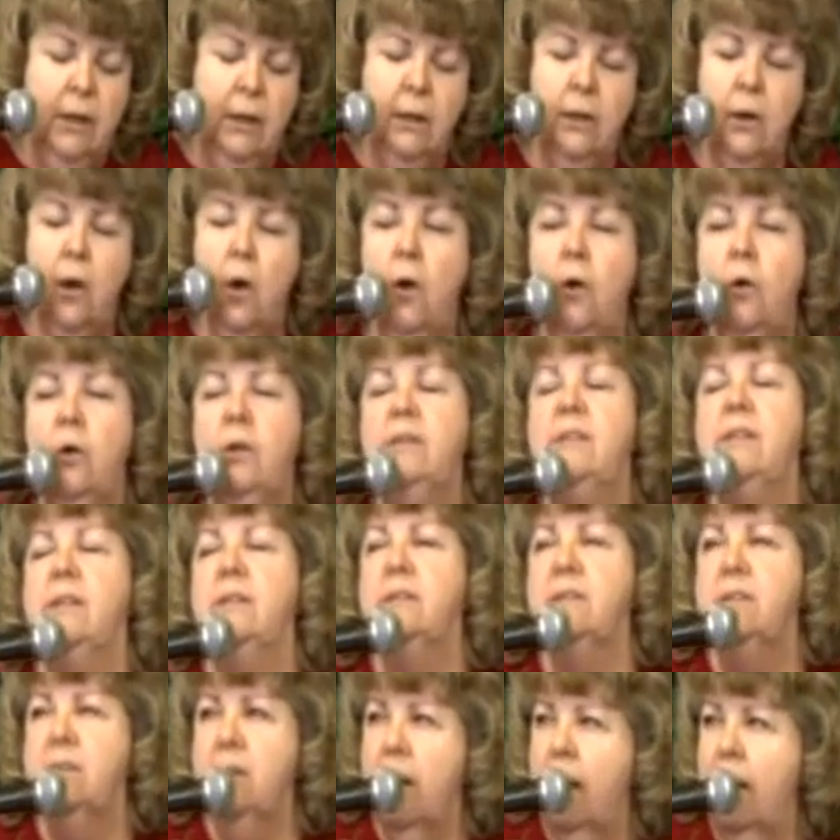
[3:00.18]

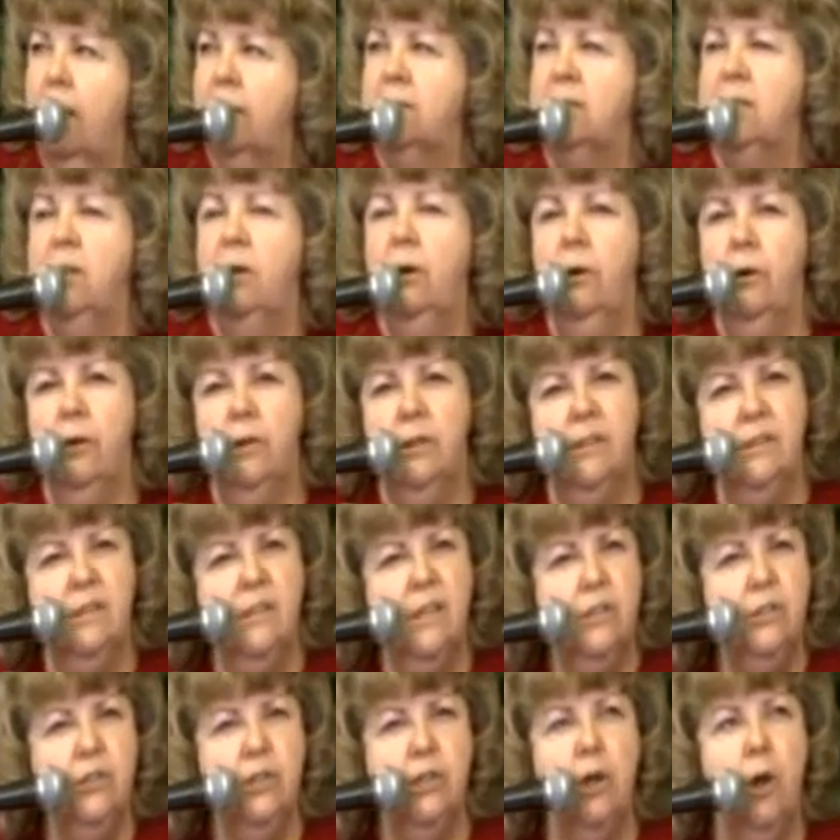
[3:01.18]
inheritance, God's inheritance.
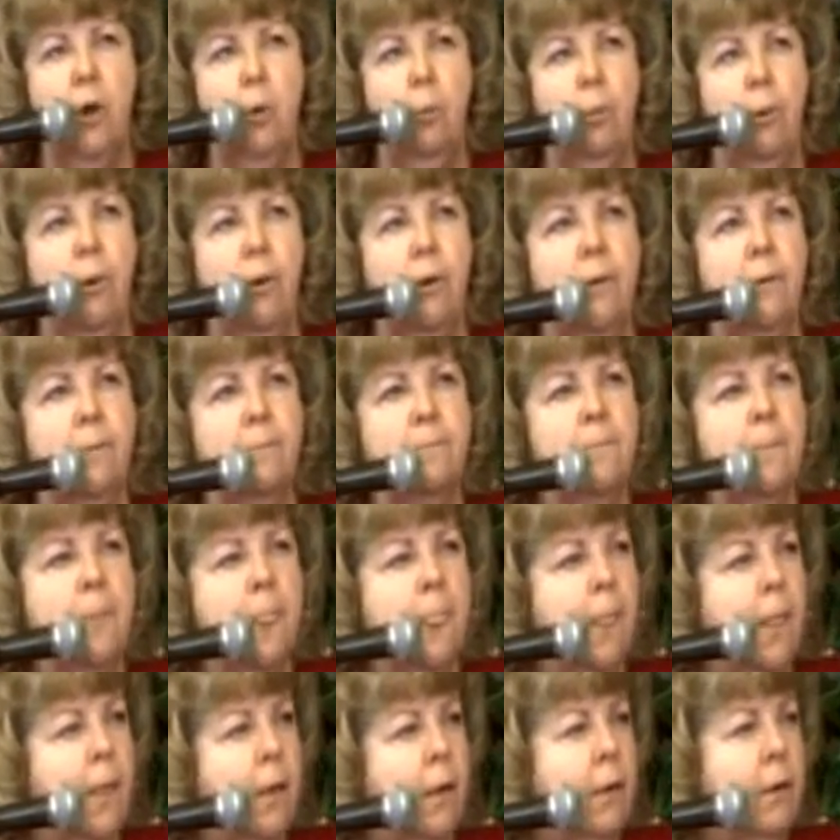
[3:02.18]
Get your notebook,
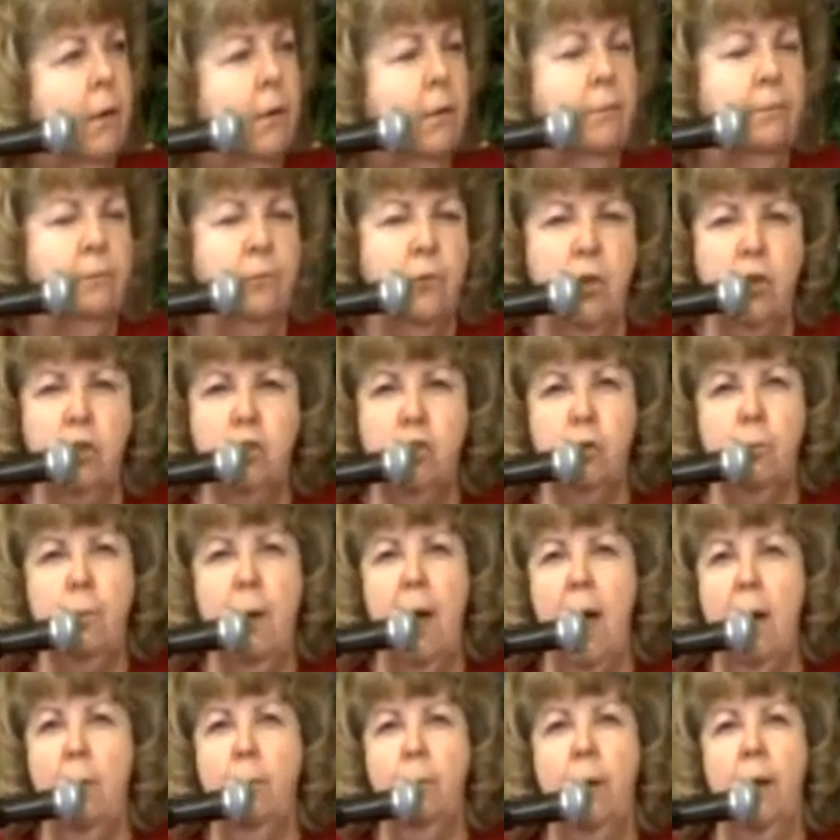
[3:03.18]
get your
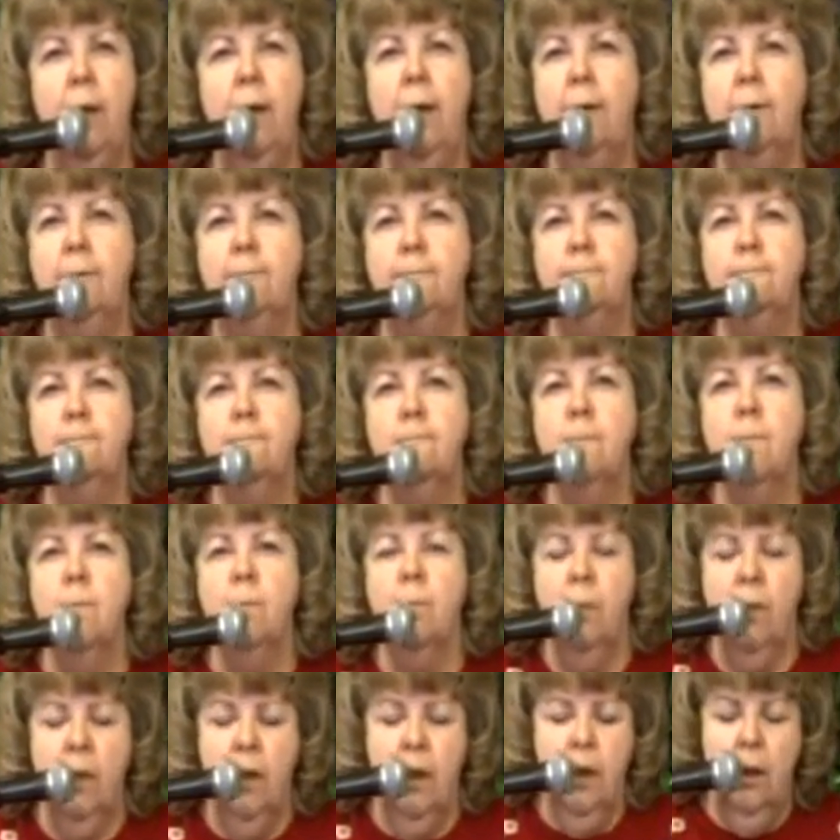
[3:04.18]
Bible out.
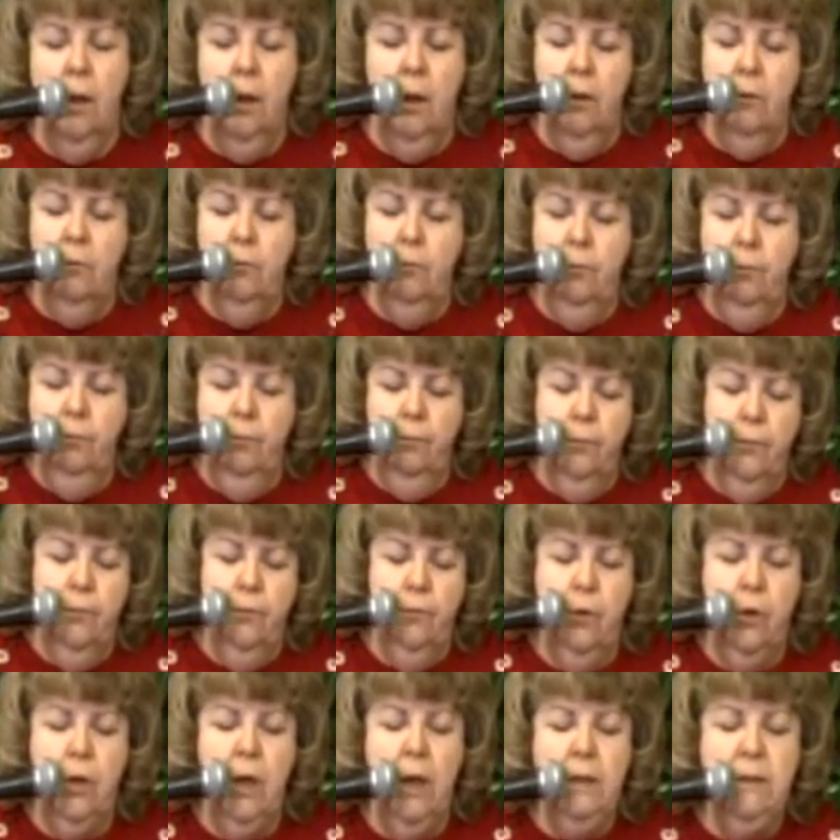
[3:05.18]
Praise
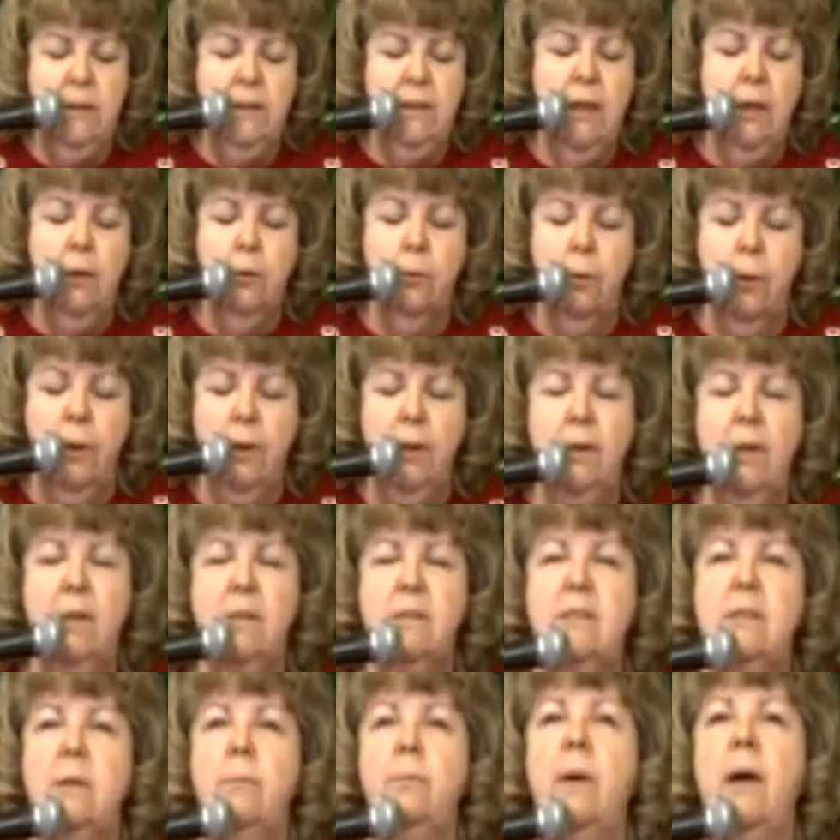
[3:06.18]
if you can't see to read,
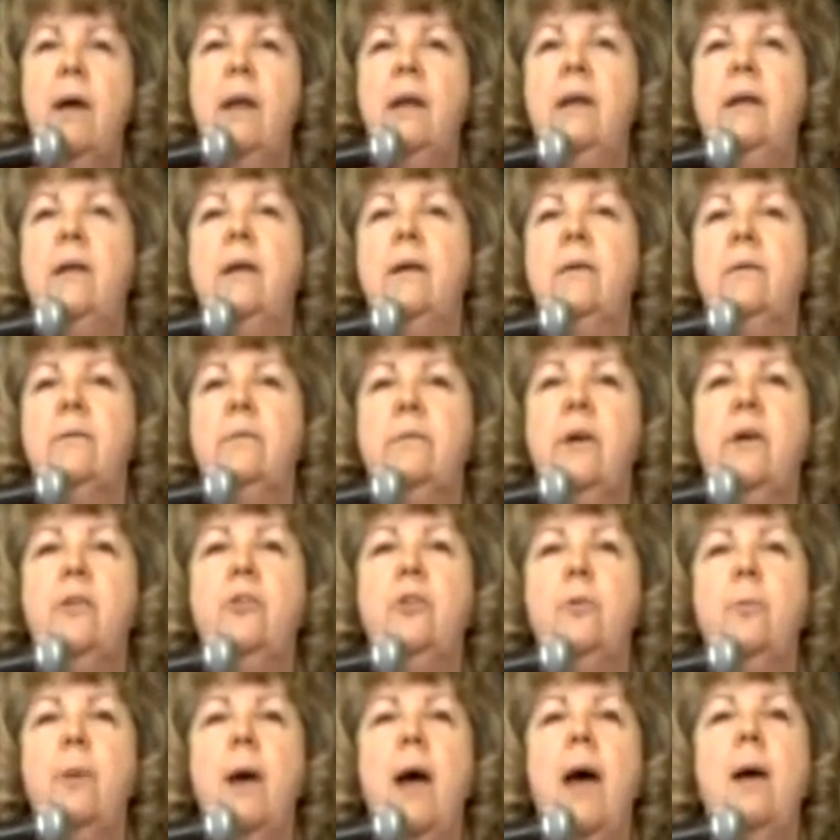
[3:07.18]
get somebody to
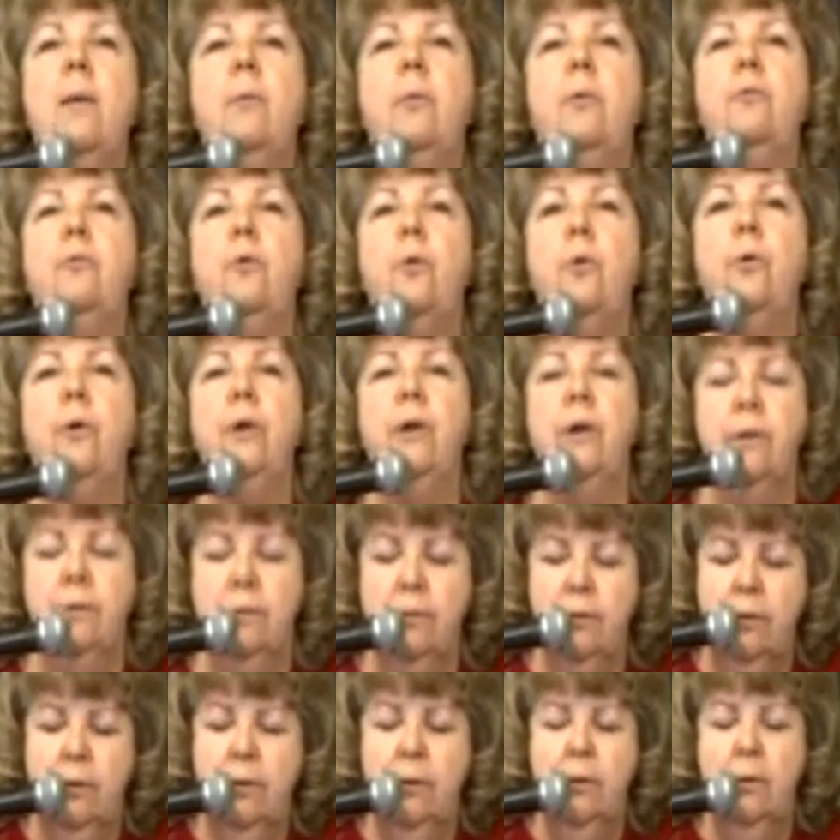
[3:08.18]
get the Bible for you
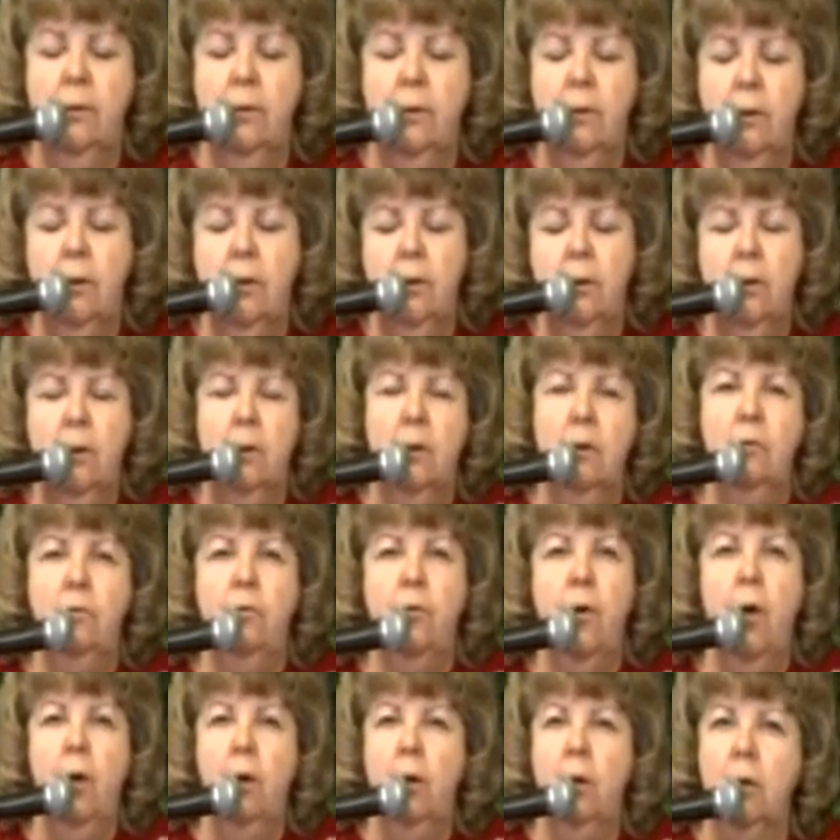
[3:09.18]
and
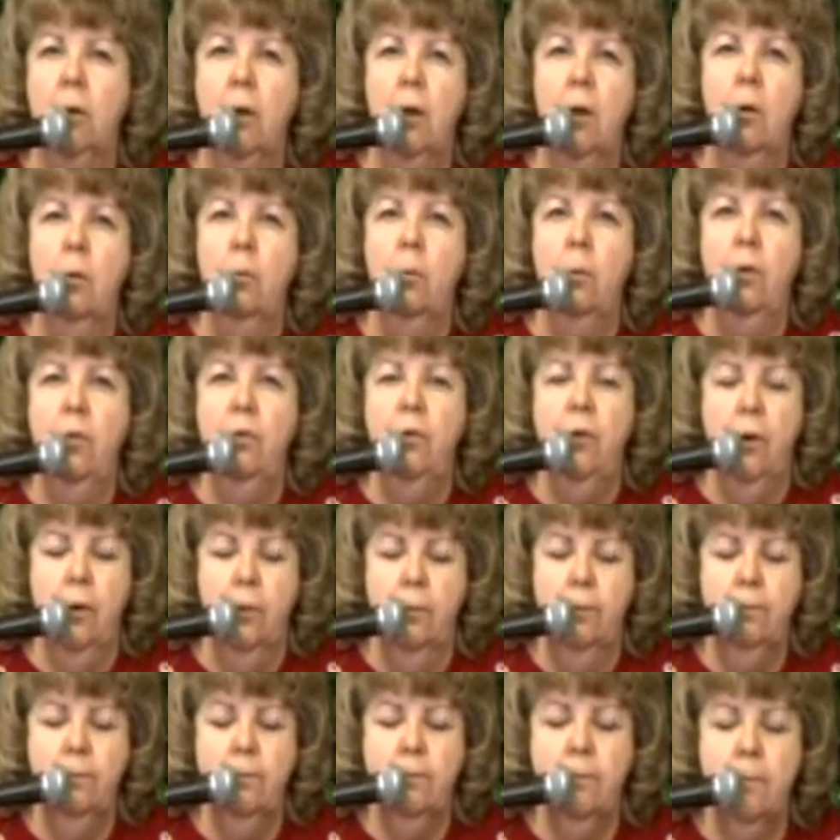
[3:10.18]
follow along with you.
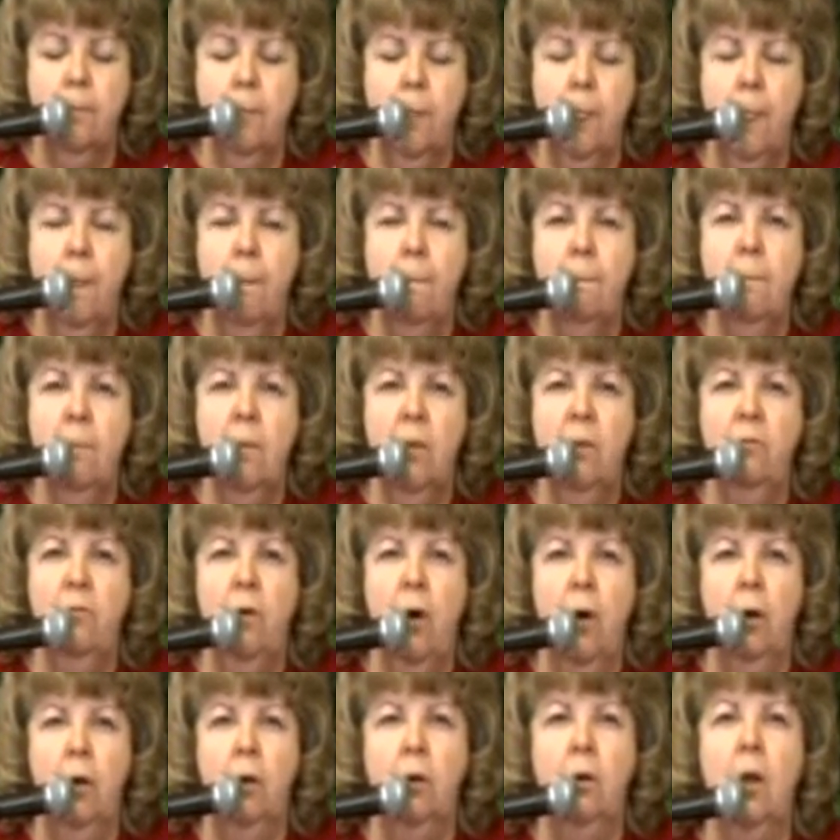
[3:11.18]

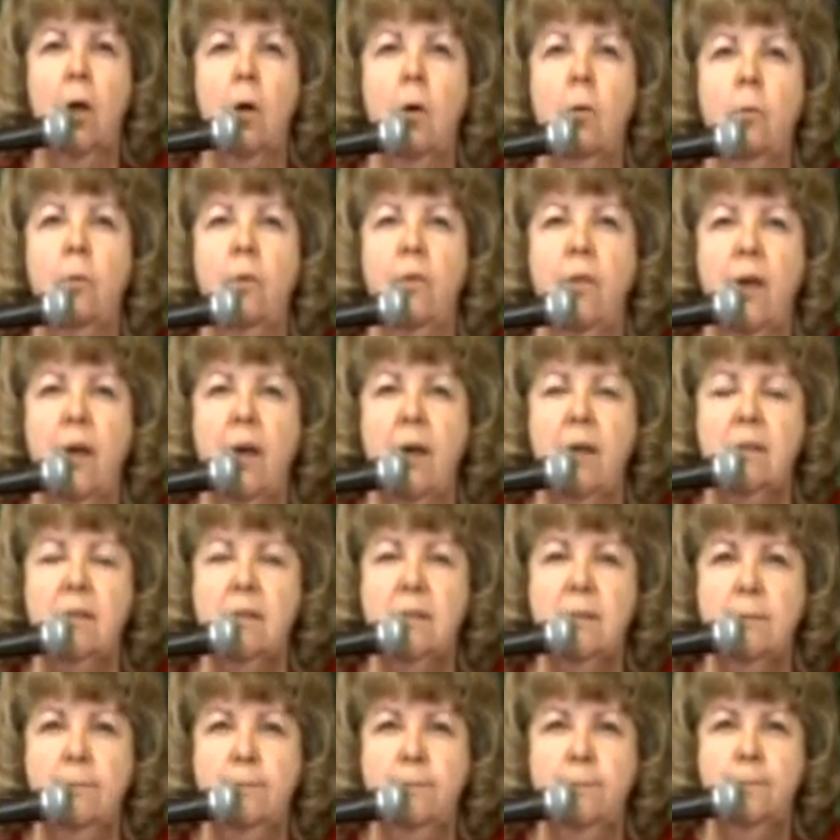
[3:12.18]
Follow along with
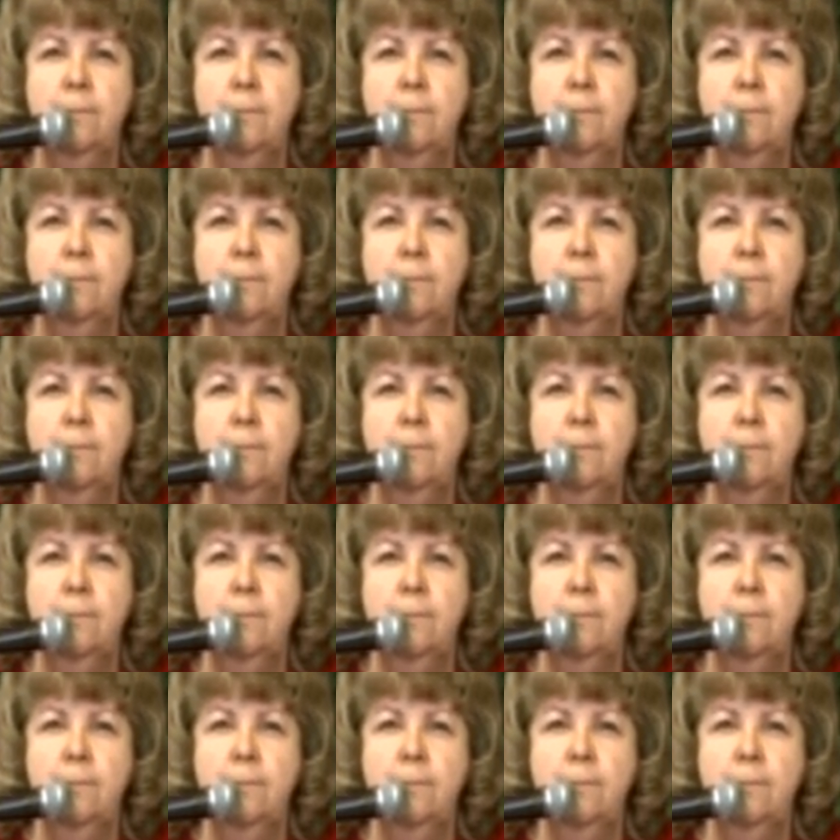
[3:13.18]
us